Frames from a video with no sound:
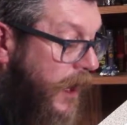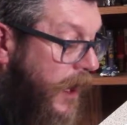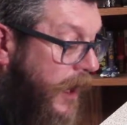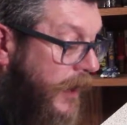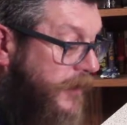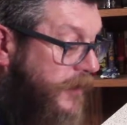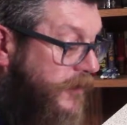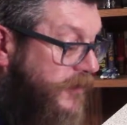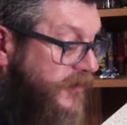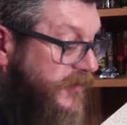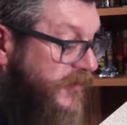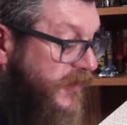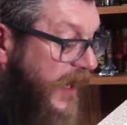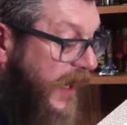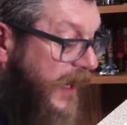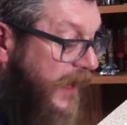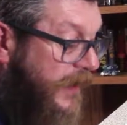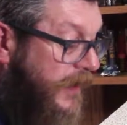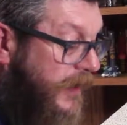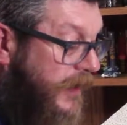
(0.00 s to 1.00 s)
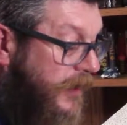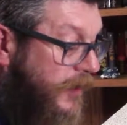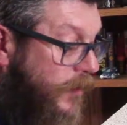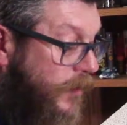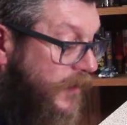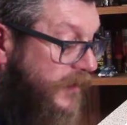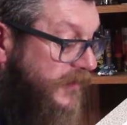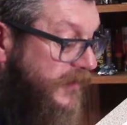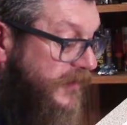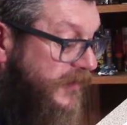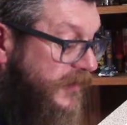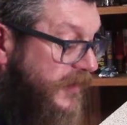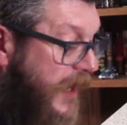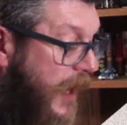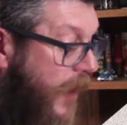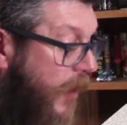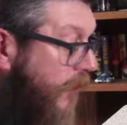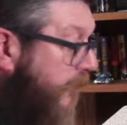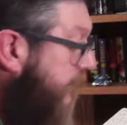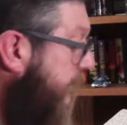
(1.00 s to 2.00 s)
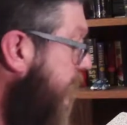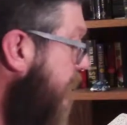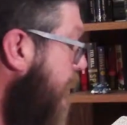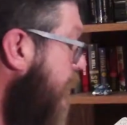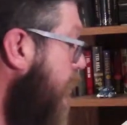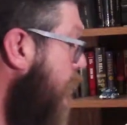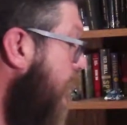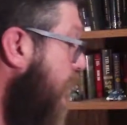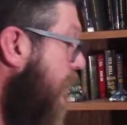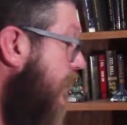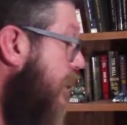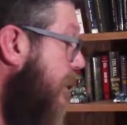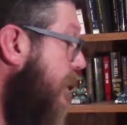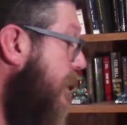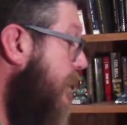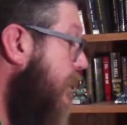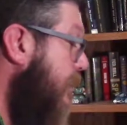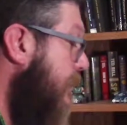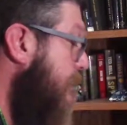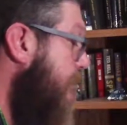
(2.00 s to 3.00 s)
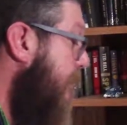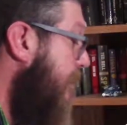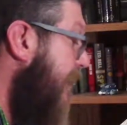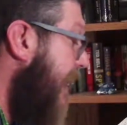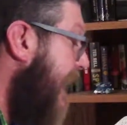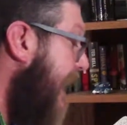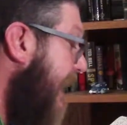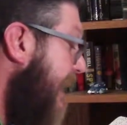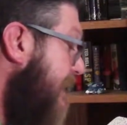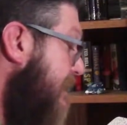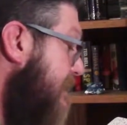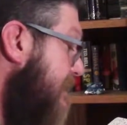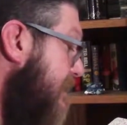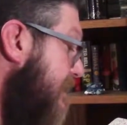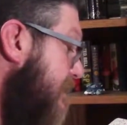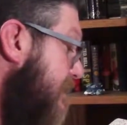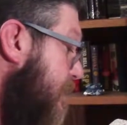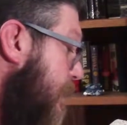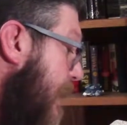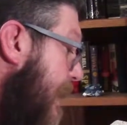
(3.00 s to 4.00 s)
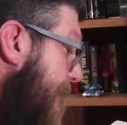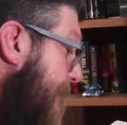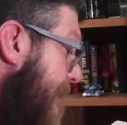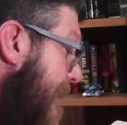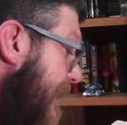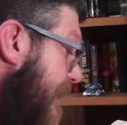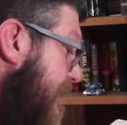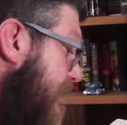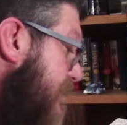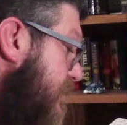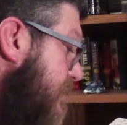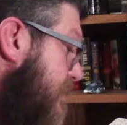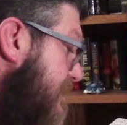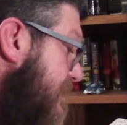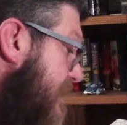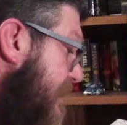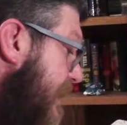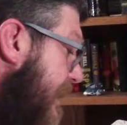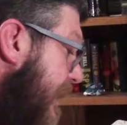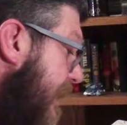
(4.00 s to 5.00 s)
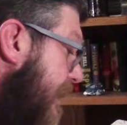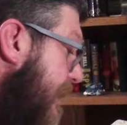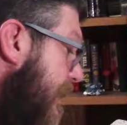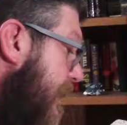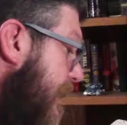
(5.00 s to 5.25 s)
understanding yourself, your biases, what makes you tick,